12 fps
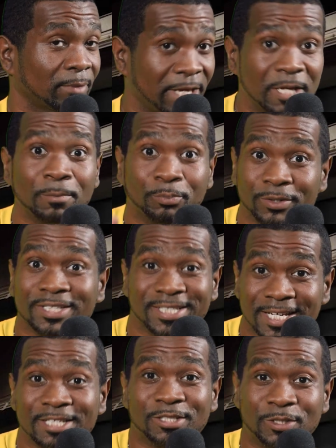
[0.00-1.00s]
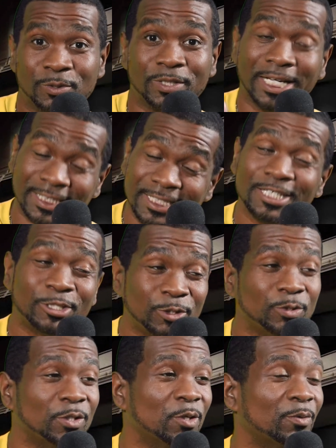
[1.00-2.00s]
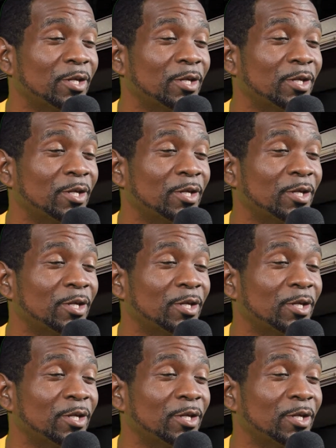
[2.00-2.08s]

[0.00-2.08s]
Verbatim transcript: It protects you. Like, did you know